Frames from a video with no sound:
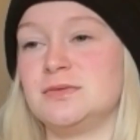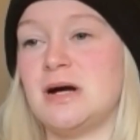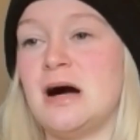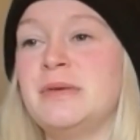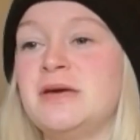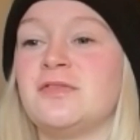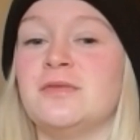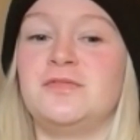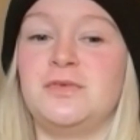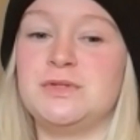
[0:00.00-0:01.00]
coming
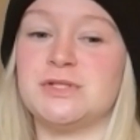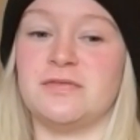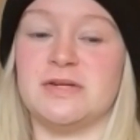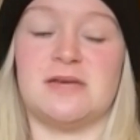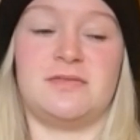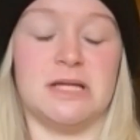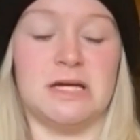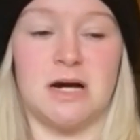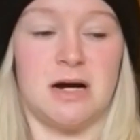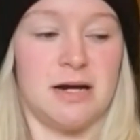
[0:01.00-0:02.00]
from food service, I feel
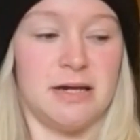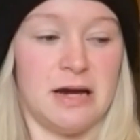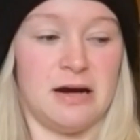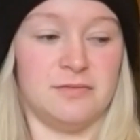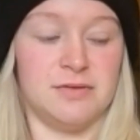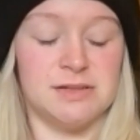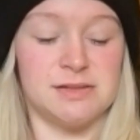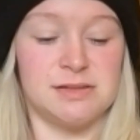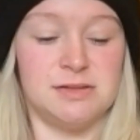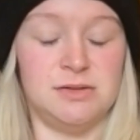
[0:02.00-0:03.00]
like I have
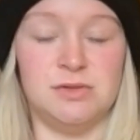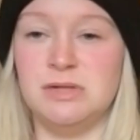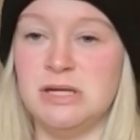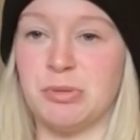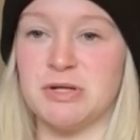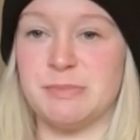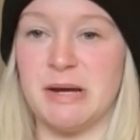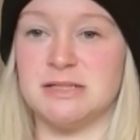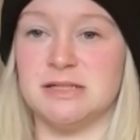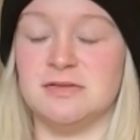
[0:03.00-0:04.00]
this unique
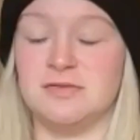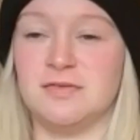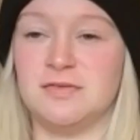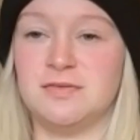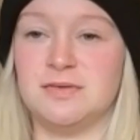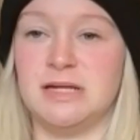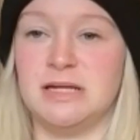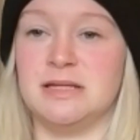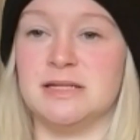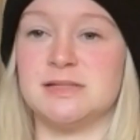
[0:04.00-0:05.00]
perspective
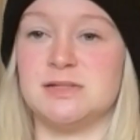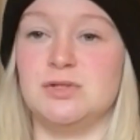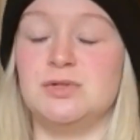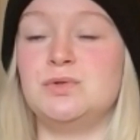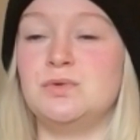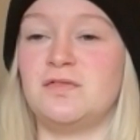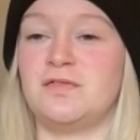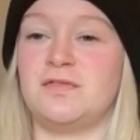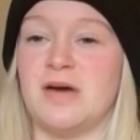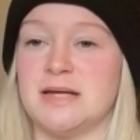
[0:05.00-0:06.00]
in this new
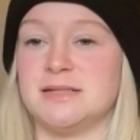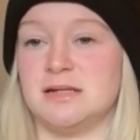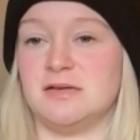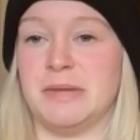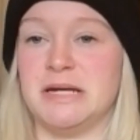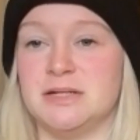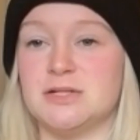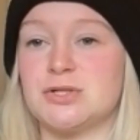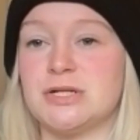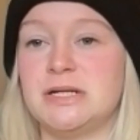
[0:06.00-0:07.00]
facet of my
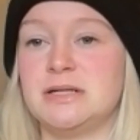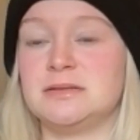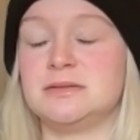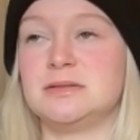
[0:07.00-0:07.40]
industry,